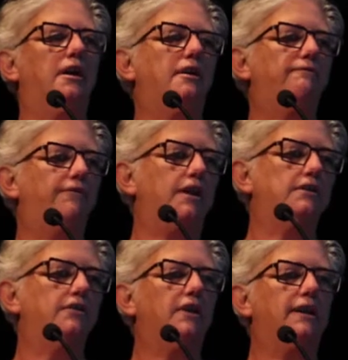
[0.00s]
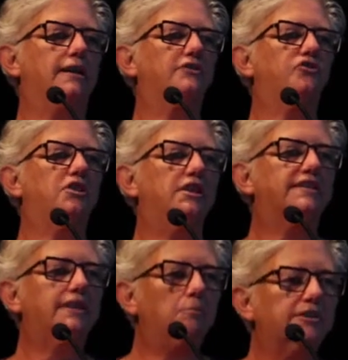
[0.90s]
And in fact, in the last year,
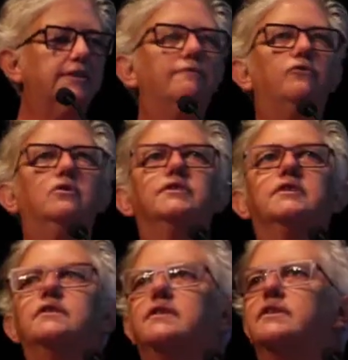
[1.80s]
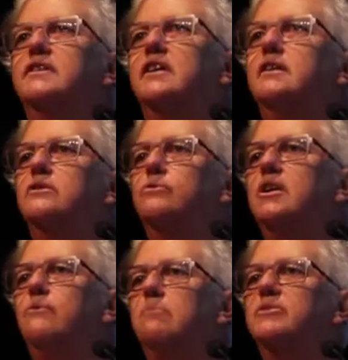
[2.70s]
Somerset, for instance, has seen a
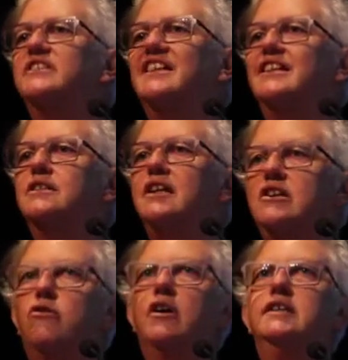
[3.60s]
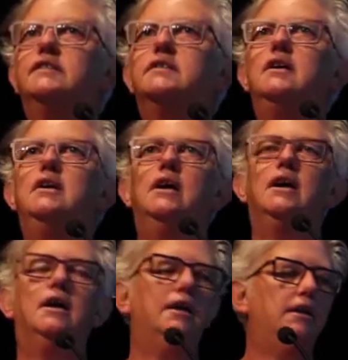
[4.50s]
21% decrease
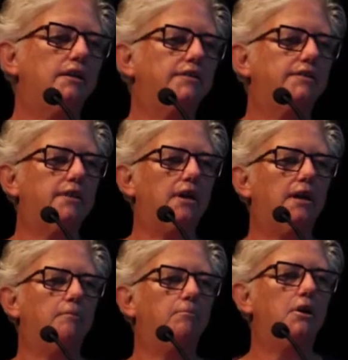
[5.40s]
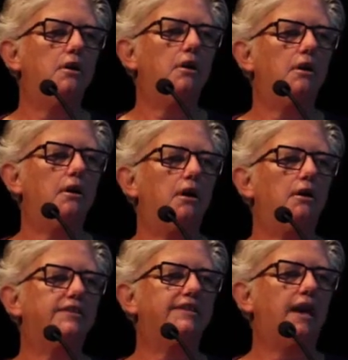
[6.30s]
in its
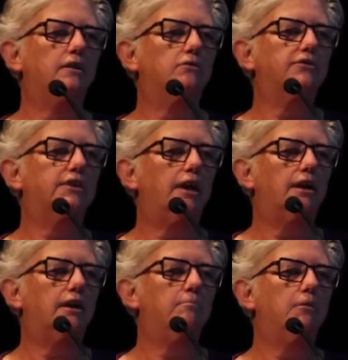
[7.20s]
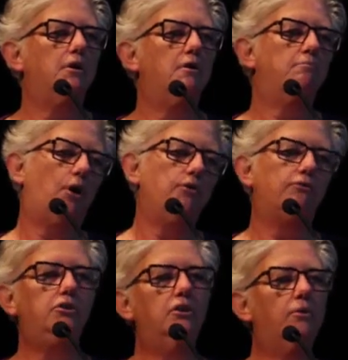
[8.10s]
sales,
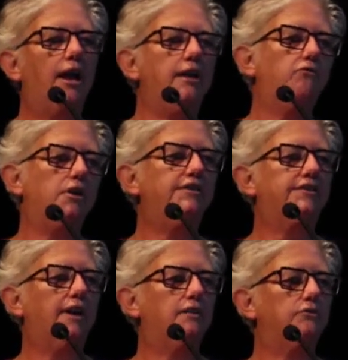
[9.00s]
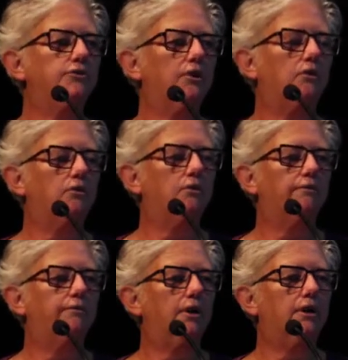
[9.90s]
both new and resales of